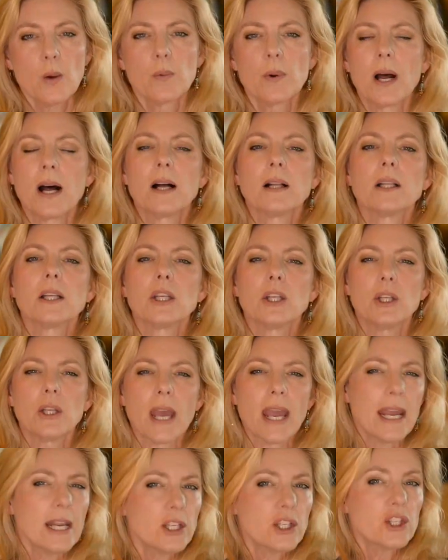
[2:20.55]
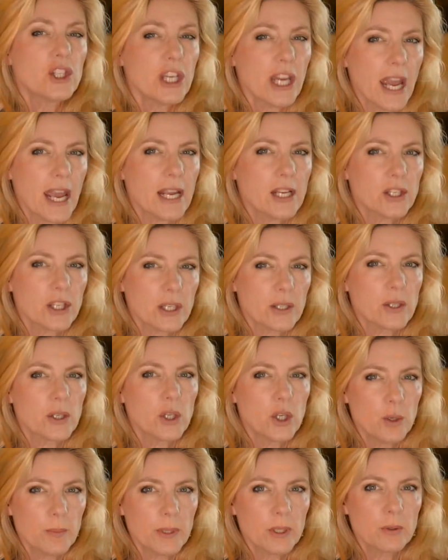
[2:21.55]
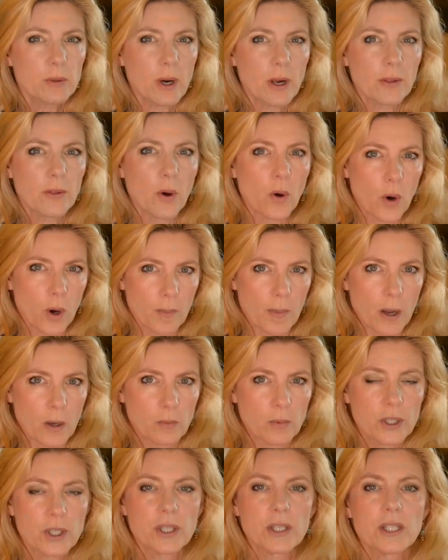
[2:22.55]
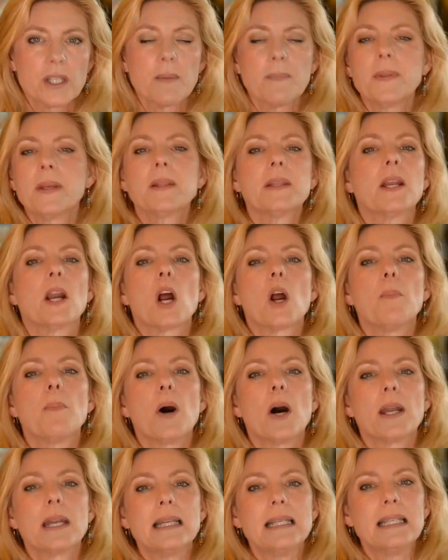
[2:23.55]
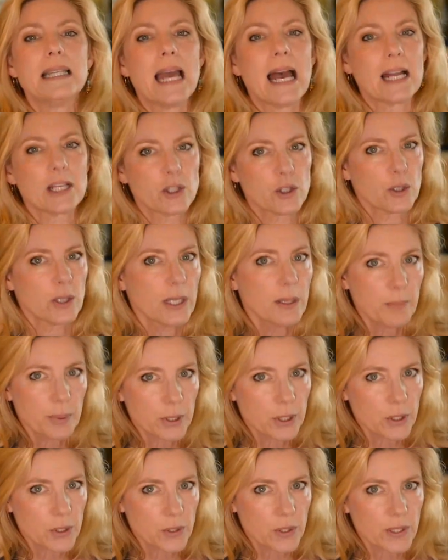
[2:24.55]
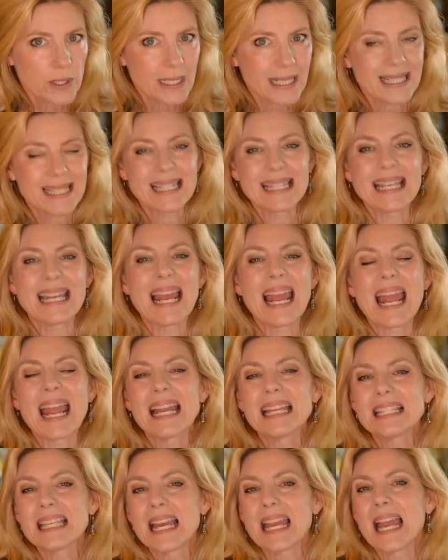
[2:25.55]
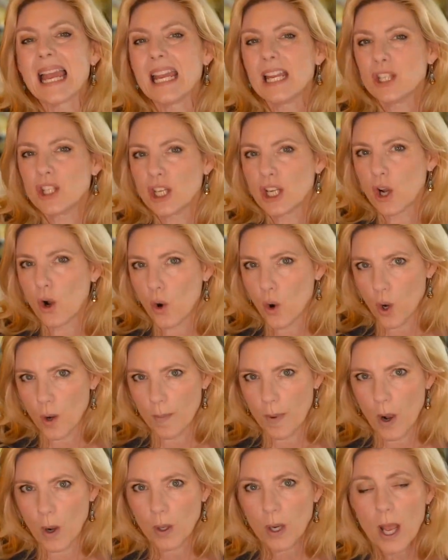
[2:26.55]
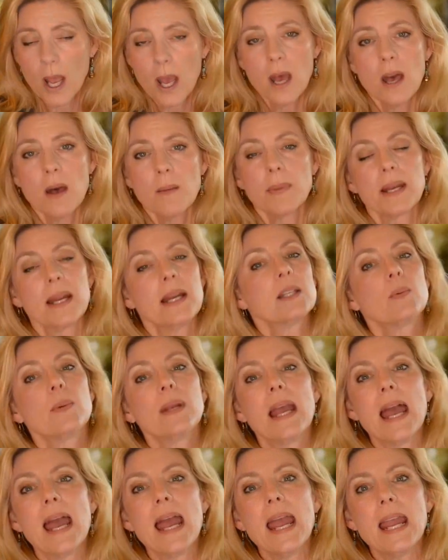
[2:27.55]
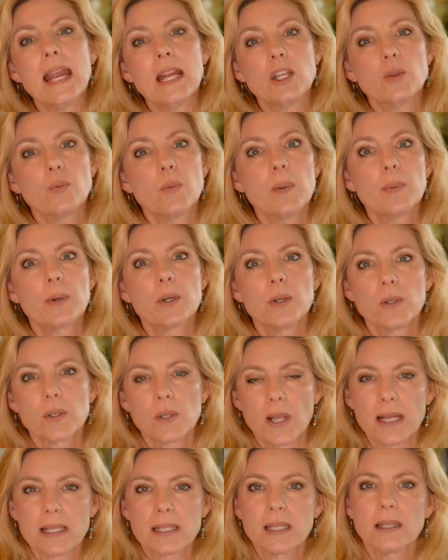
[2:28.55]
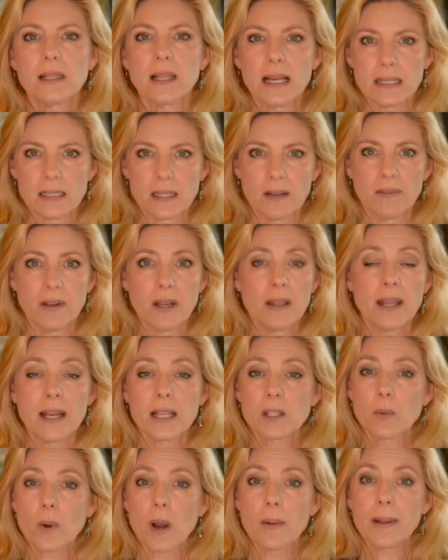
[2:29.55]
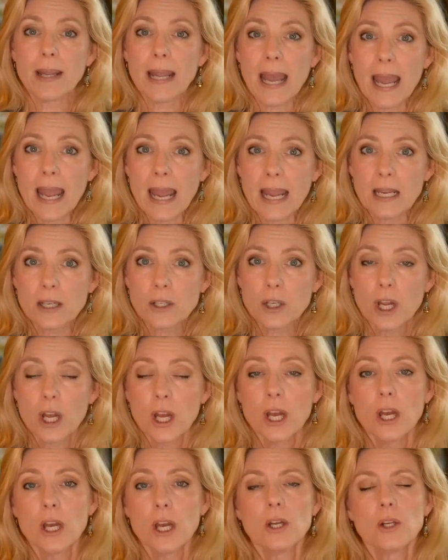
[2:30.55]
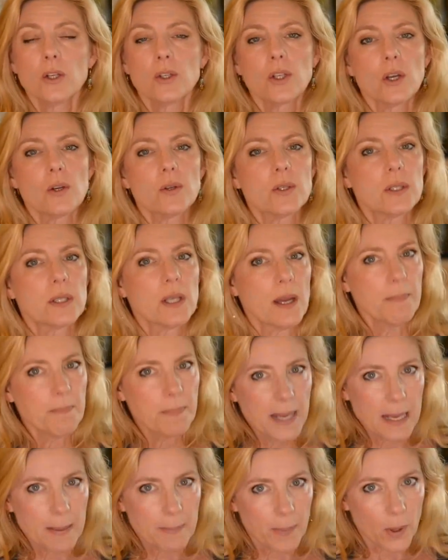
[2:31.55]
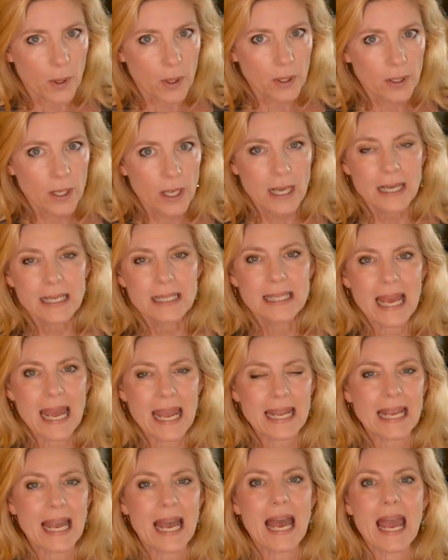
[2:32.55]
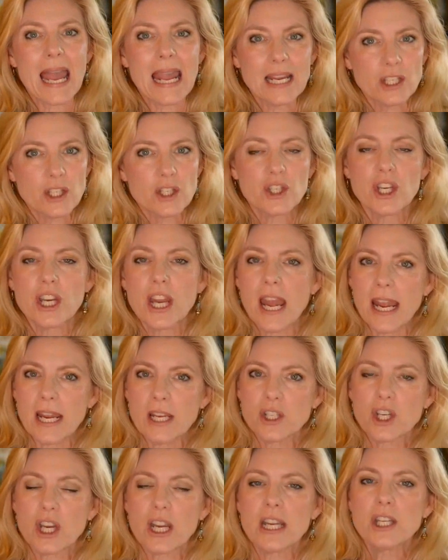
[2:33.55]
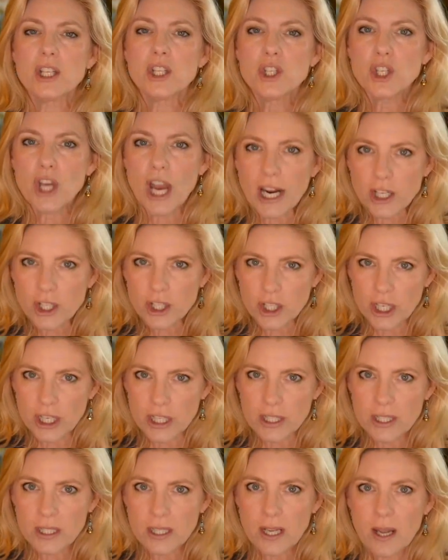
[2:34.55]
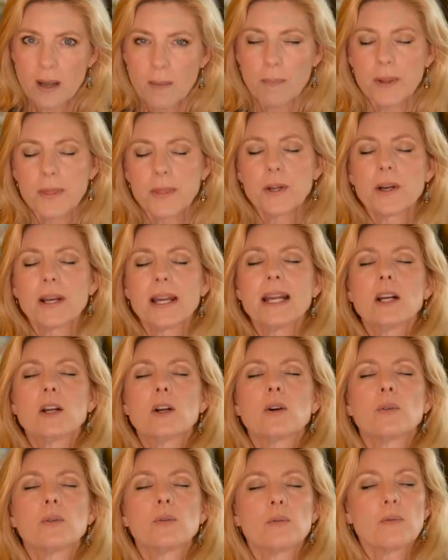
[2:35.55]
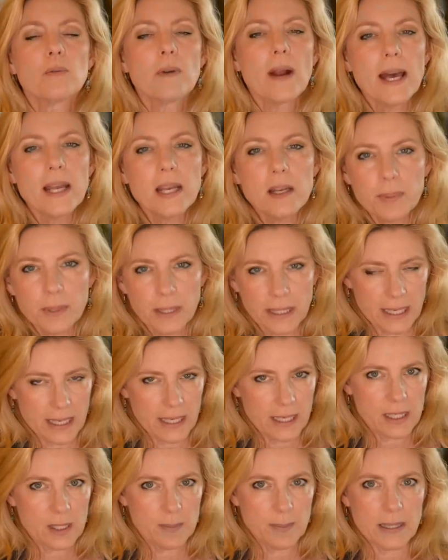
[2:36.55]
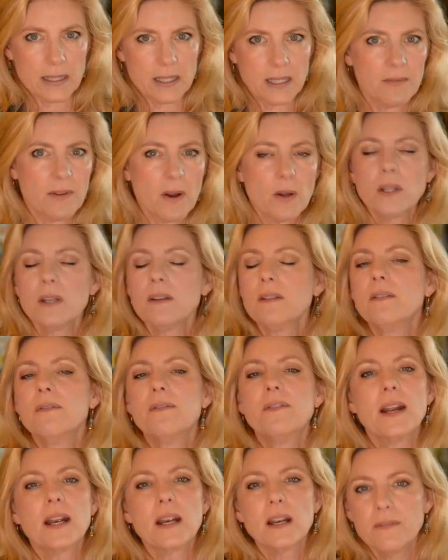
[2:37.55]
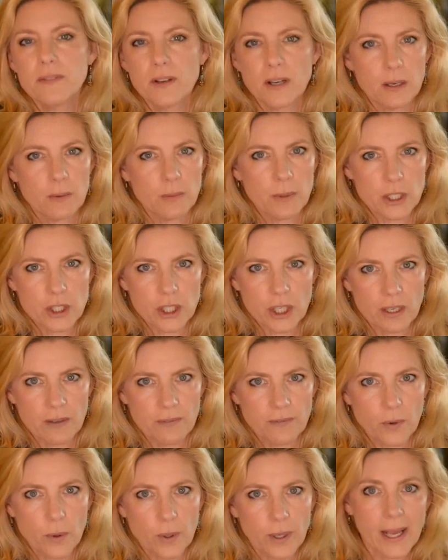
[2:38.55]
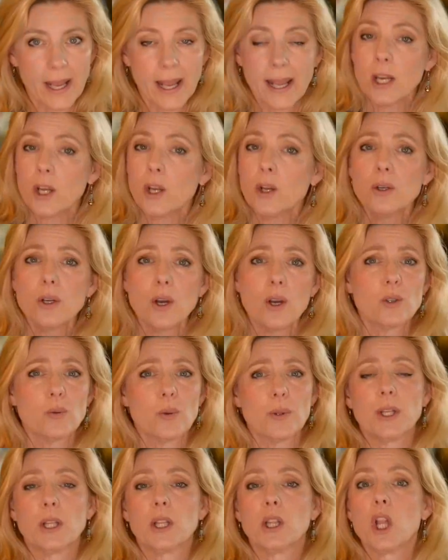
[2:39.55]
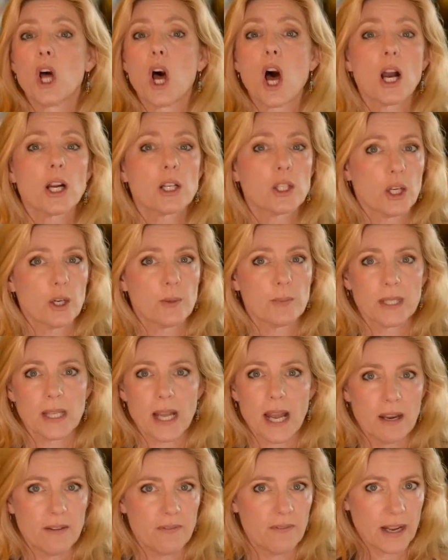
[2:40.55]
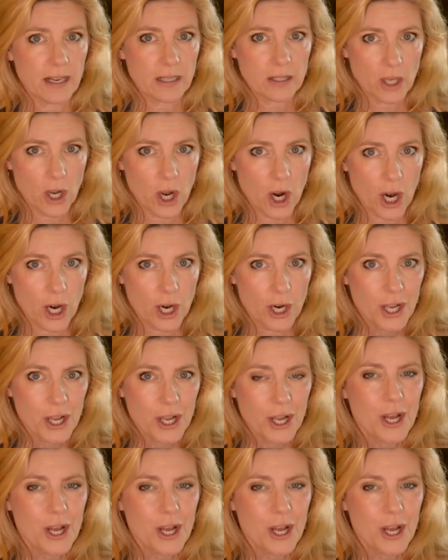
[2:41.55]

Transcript: Well, HGH is human growth hormone, which is something that our body naturally produces. It's the anti aging hormone. But as we age, we produce less and less of it, and that's why we age. So some people take HGH injections, but they're incredibly expensive. Only the very, very rich can afford it, and who knows what the long term side effects are.